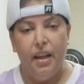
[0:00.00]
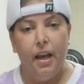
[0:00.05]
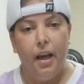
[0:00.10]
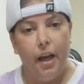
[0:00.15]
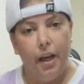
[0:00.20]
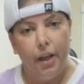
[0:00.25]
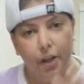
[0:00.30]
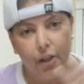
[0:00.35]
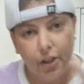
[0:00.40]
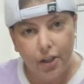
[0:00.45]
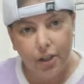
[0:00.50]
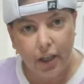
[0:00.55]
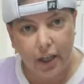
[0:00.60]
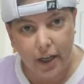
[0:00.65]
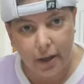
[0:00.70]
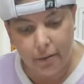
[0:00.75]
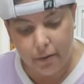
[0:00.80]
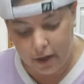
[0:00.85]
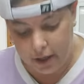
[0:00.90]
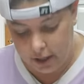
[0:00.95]
And you're just going
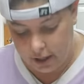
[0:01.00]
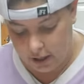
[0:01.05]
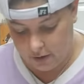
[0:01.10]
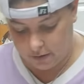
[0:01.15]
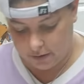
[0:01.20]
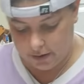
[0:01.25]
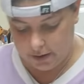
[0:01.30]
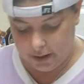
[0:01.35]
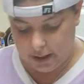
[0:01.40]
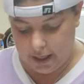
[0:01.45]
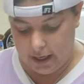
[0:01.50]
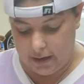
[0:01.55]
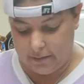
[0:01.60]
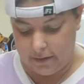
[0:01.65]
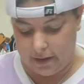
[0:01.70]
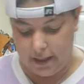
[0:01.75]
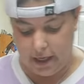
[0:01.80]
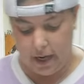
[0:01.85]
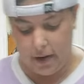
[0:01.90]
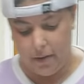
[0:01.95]
to need one of those. And I'm
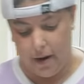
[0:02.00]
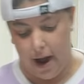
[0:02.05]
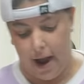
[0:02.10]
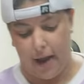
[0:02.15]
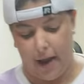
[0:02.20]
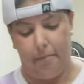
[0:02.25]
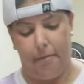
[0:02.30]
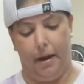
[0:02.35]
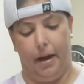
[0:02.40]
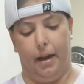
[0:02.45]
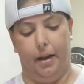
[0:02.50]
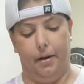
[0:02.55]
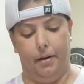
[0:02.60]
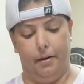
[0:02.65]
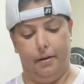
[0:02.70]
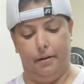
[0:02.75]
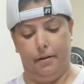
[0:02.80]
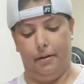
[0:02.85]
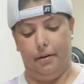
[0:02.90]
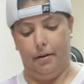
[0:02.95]
going to tell you why in a minute.
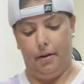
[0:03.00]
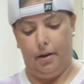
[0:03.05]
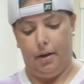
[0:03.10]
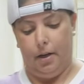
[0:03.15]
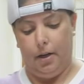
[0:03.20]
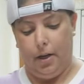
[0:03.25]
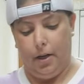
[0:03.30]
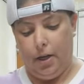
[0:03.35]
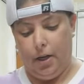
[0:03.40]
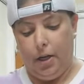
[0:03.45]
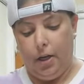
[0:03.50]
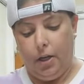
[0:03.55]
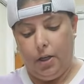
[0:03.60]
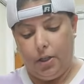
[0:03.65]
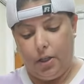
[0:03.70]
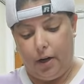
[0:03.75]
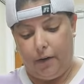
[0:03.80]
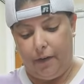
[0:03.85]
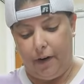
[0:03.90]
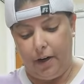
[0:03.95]

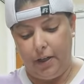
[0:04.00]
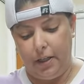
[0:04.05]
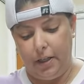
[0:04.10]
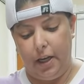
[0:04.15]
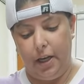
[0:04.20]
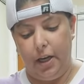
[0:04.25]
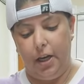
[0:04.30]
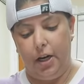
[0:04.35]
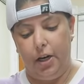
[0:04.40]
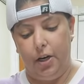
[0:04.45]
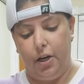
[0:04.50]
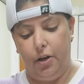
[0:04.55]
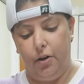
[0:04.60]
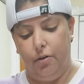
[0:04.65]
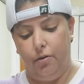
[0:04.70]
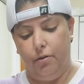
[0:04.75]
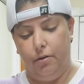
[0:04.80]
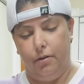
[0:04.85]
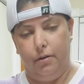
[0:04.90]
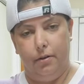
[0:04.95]
So the first thing you're going to
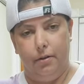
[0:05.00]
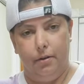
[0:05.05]
do